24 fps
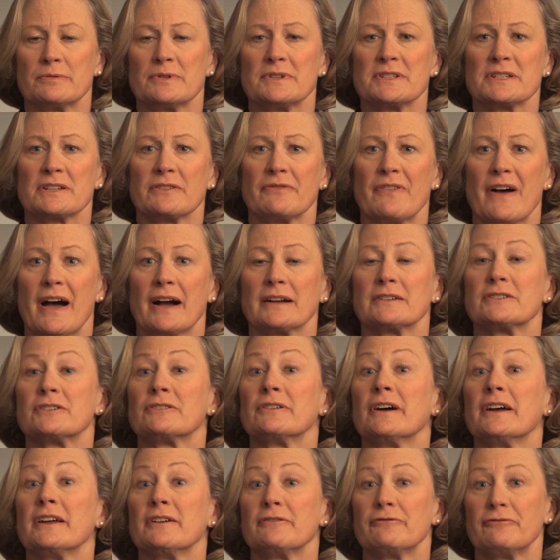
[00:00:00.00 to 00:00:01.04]
risk
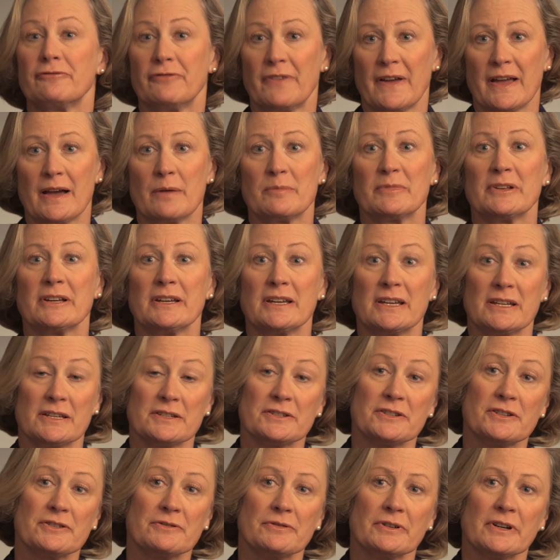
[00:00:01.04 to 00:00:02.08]
factor, a family
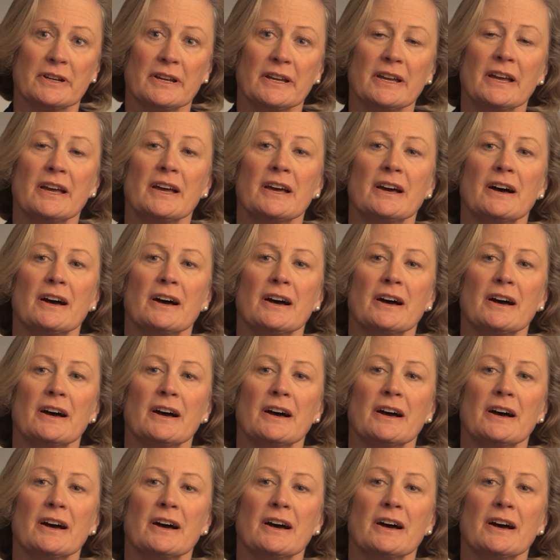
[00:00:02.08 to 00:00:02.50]
history